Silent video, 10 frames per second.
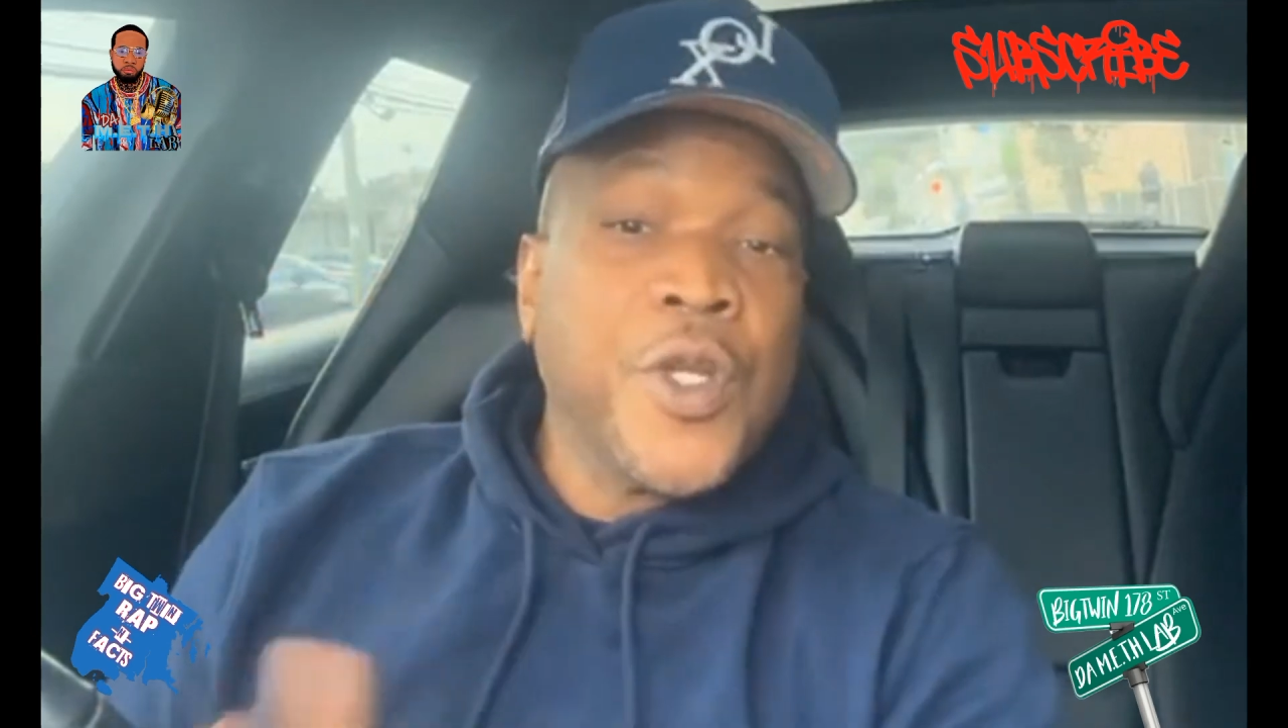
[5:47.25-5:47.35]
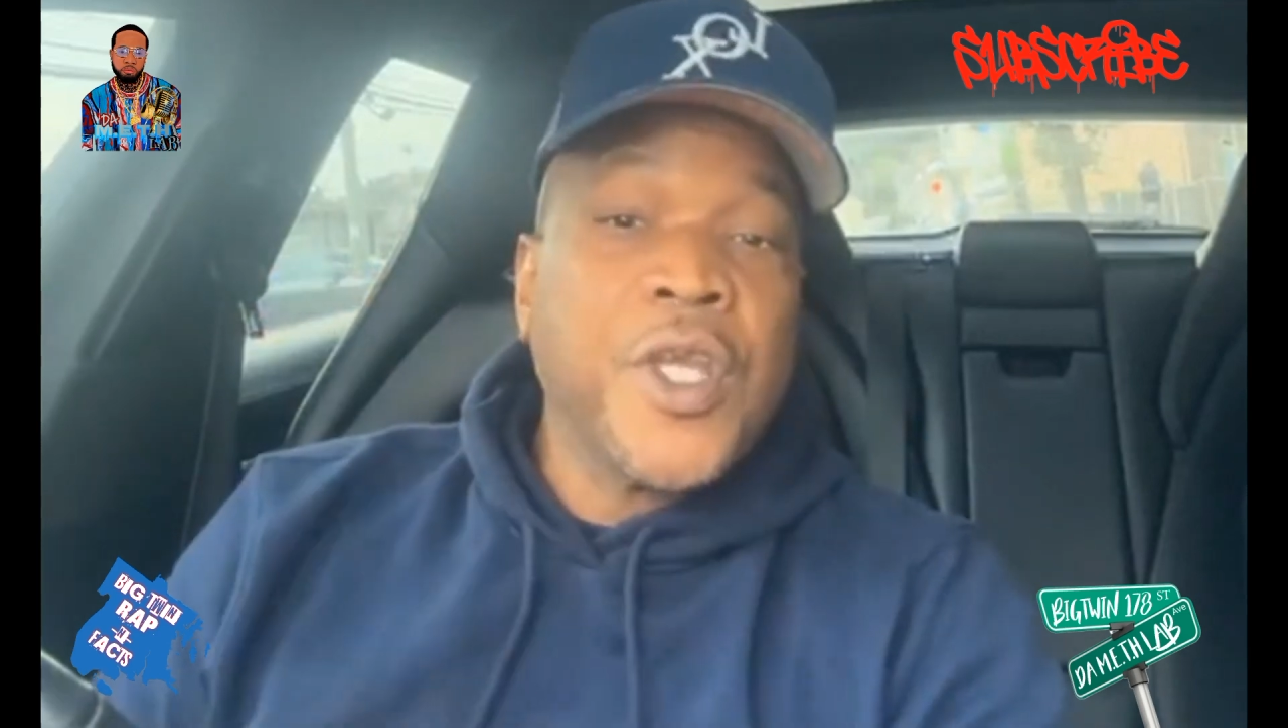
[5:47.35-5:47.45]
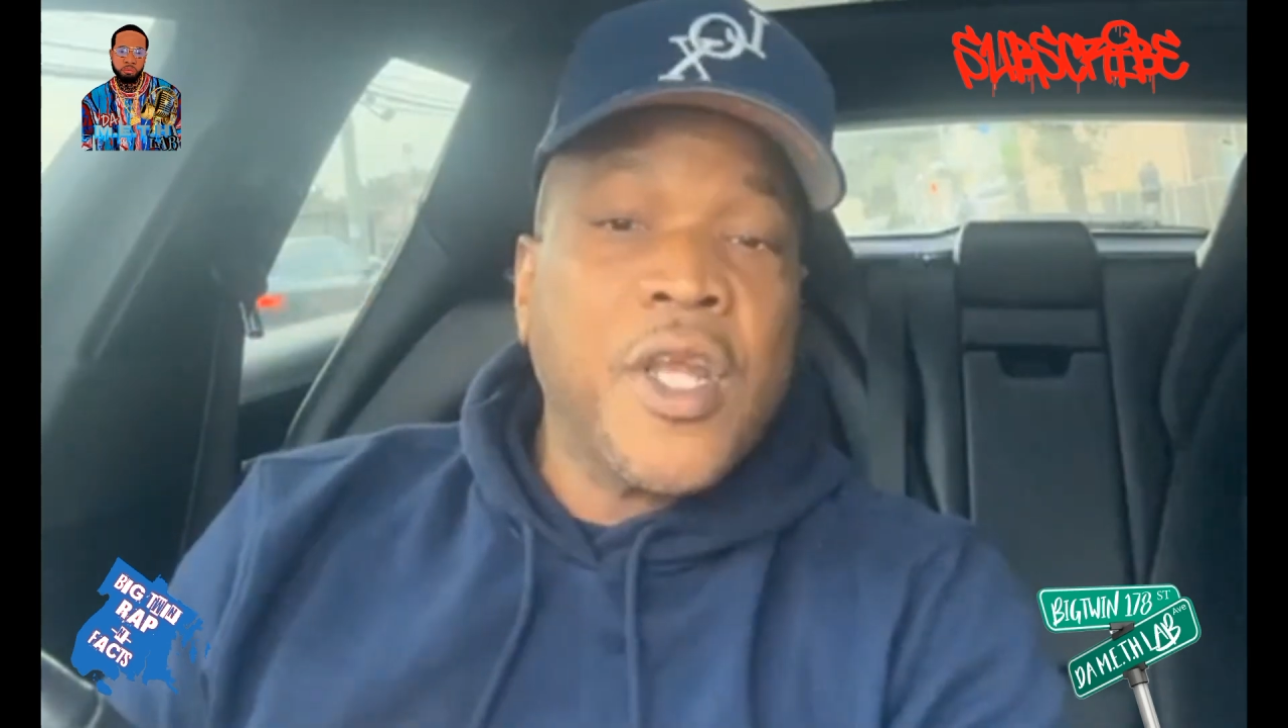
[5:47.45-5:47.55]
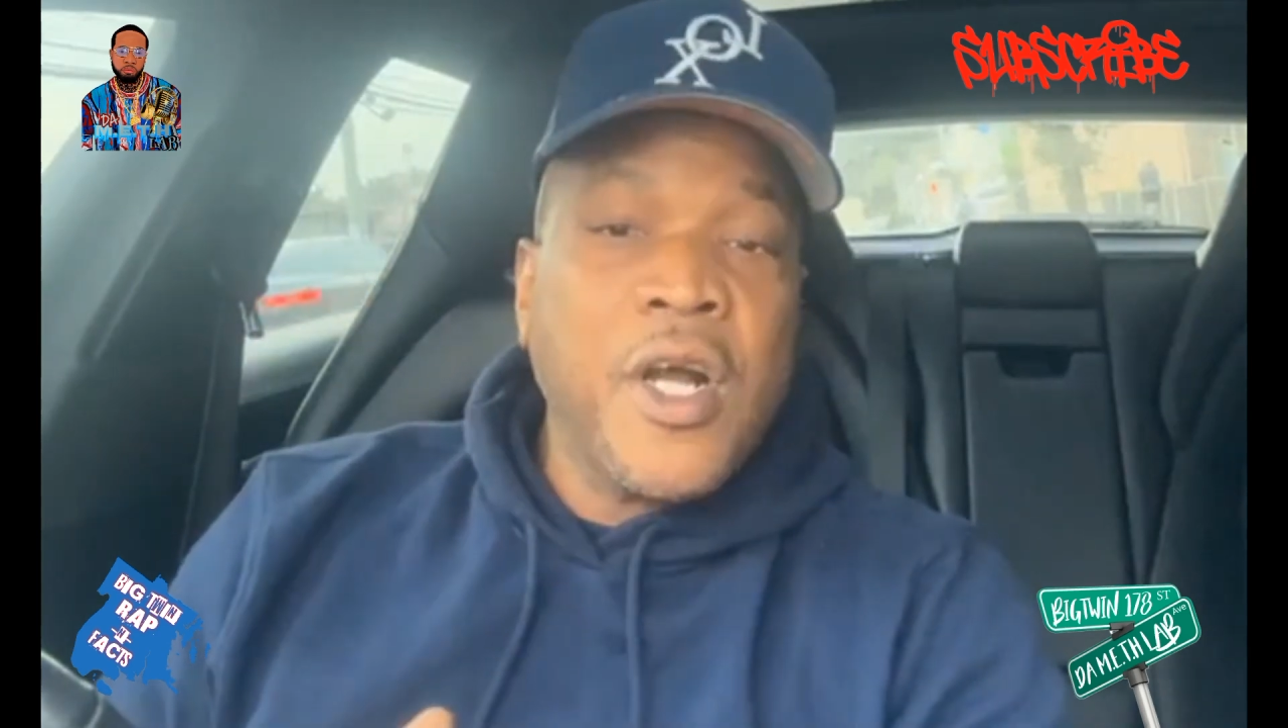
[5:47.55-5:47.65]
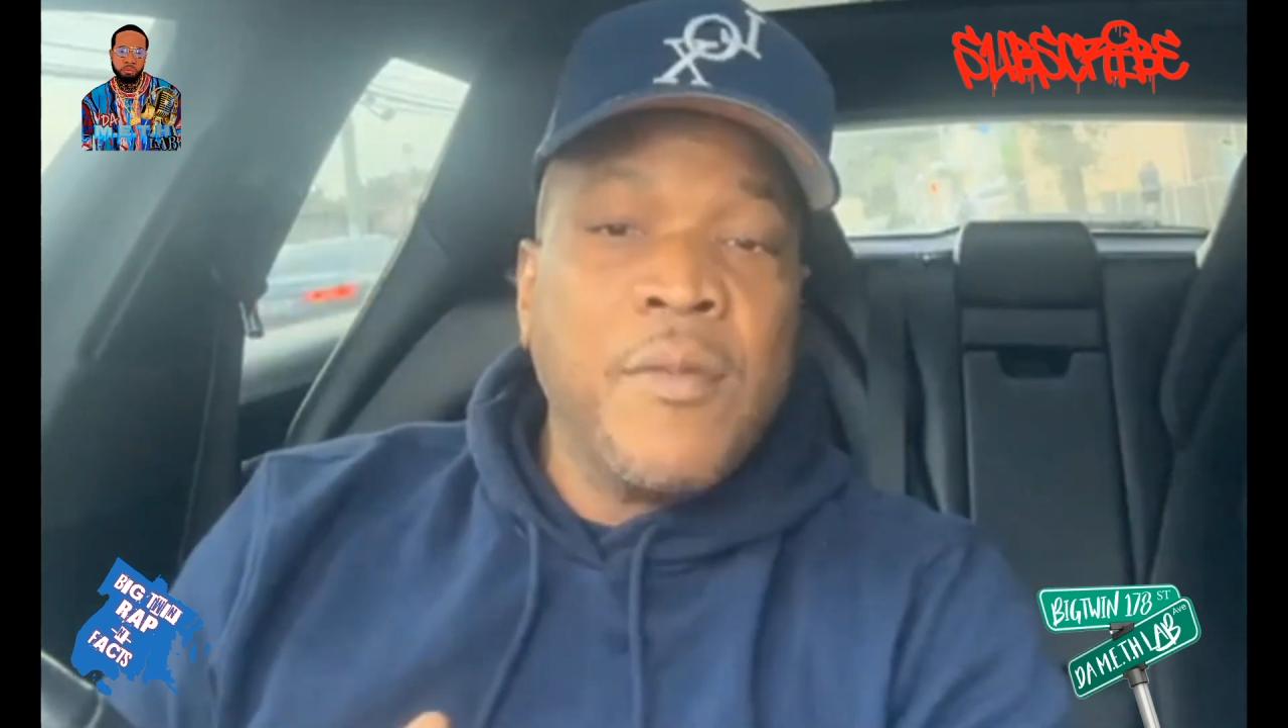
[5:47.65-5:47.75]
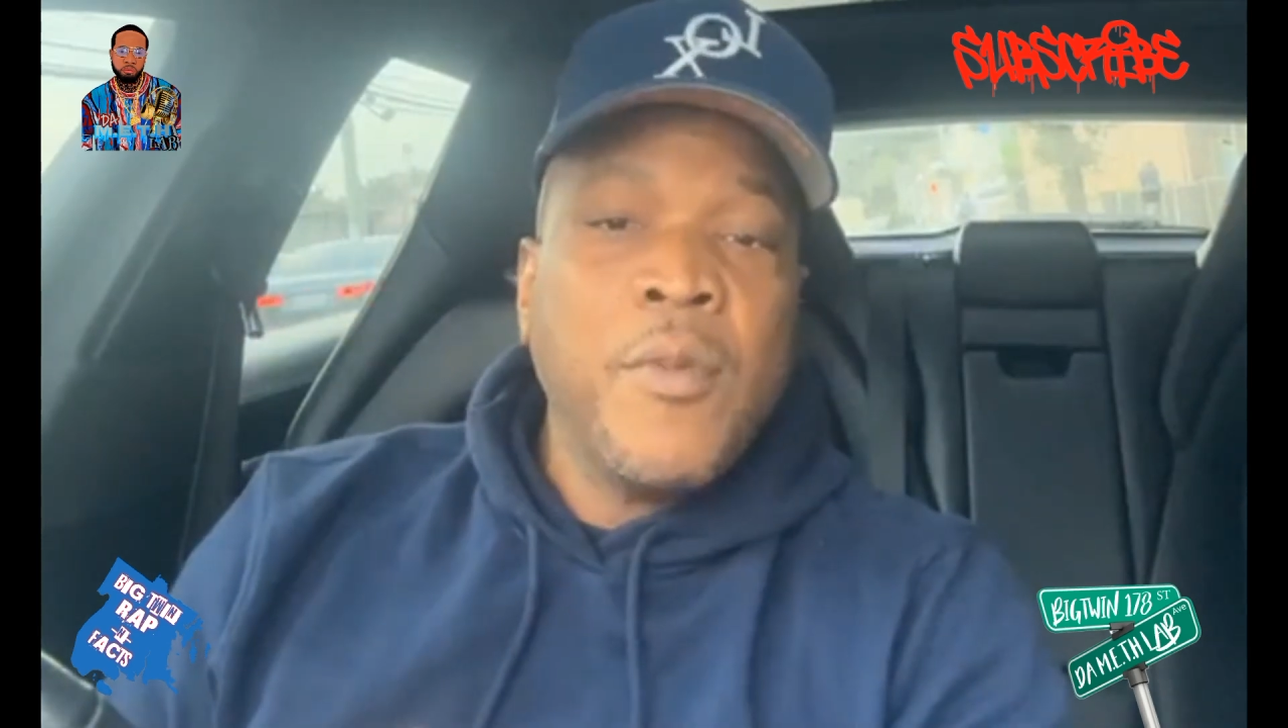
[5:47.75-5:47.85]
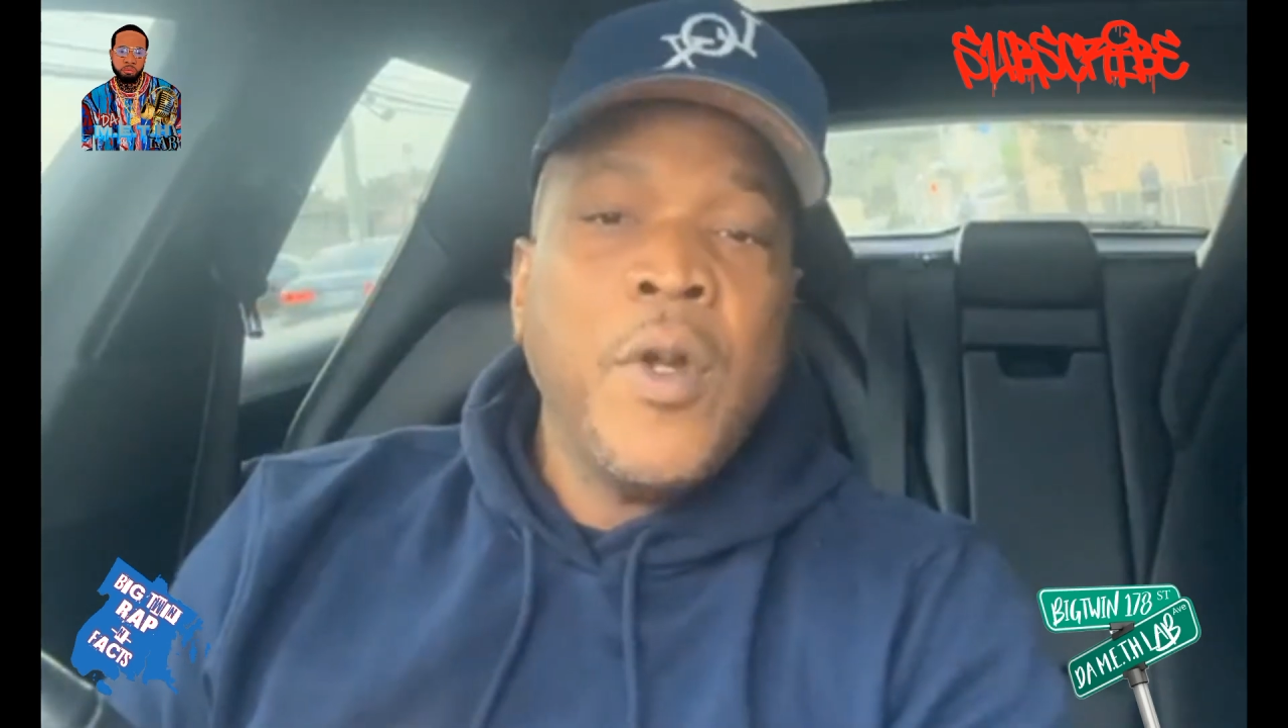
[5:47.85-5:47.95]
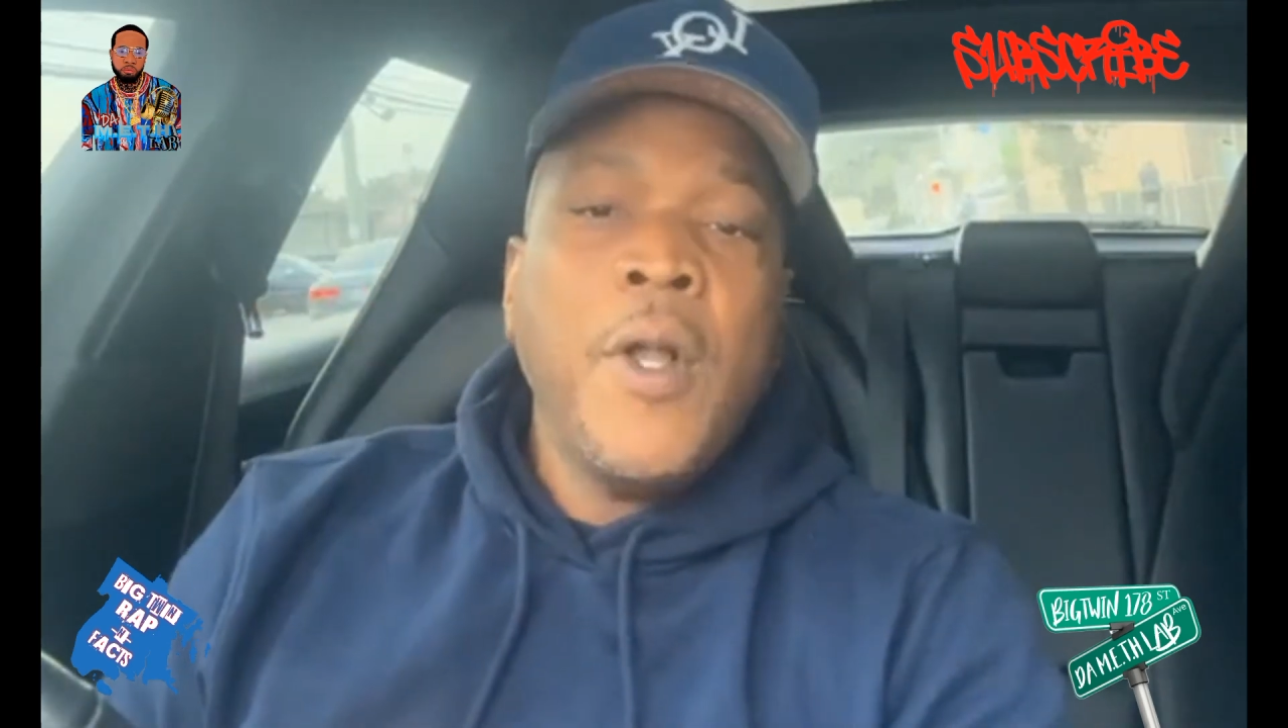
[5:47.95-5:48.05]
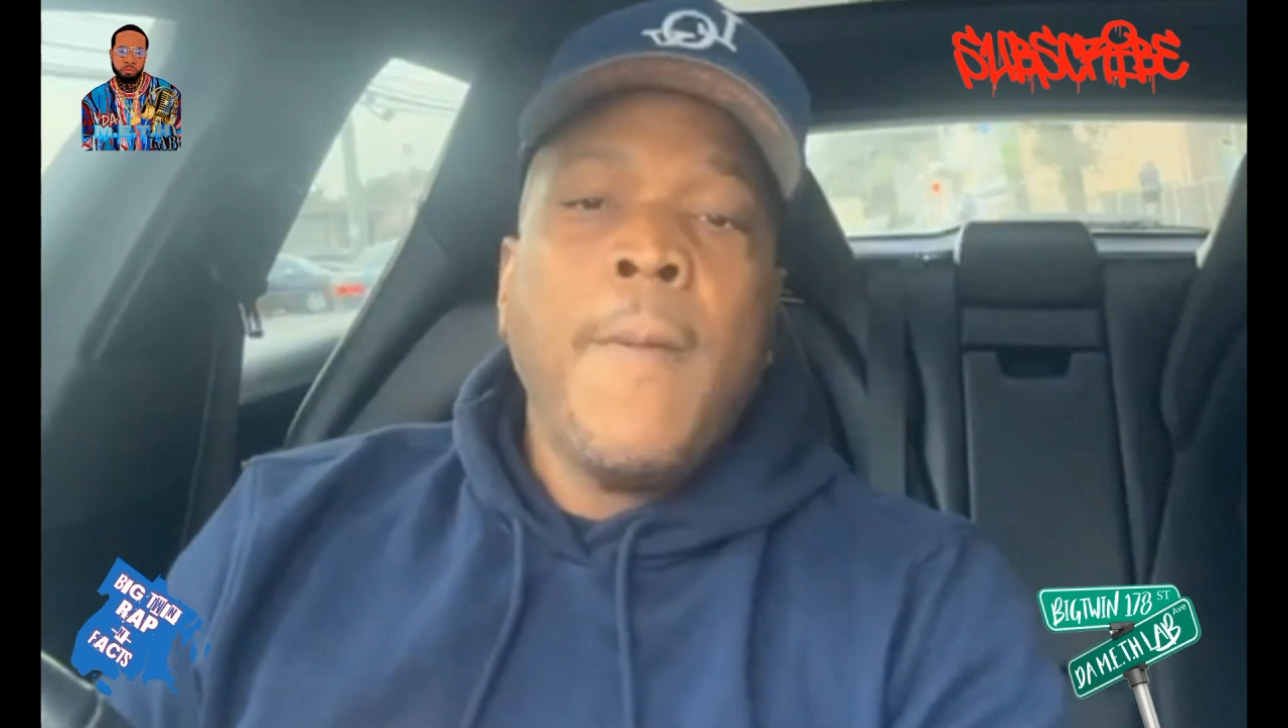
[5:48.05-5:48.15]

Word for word: you to get up